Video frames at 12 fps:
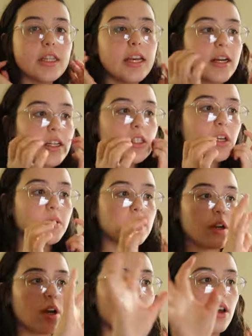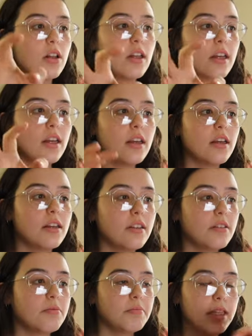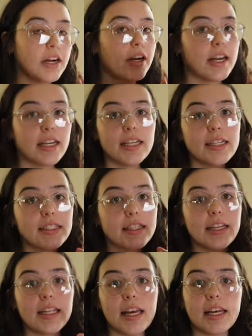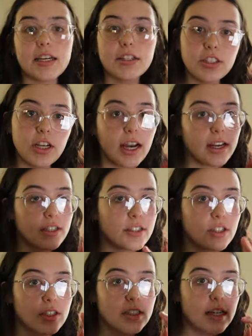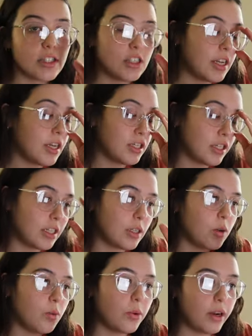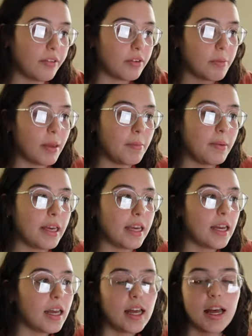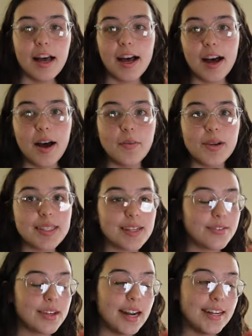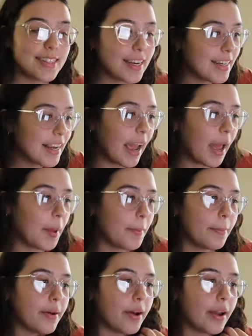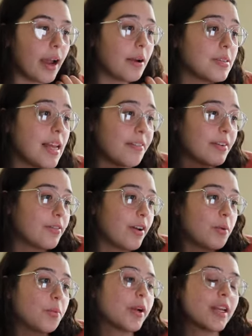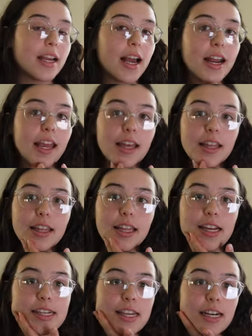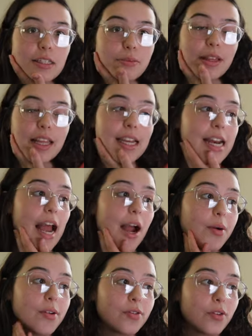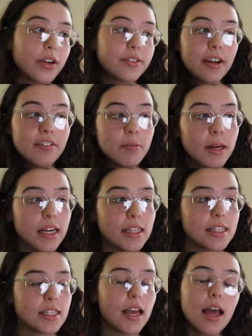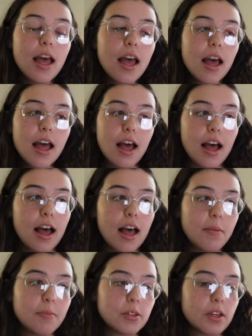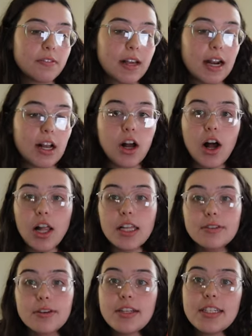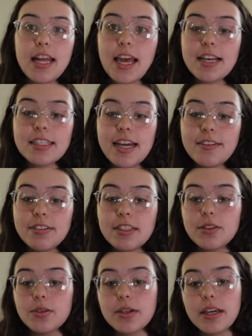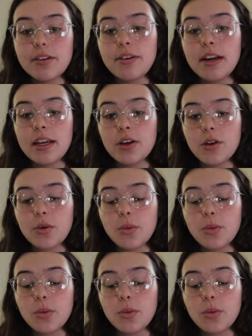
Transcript: there so it's all there and I can easily like check a certain section or whatever it may be. It's definitely not done yet, but I was having fun working on it. Like I said, it's been like an hour and 45 minutes. So I've got to call it for today because I have to get ready and go to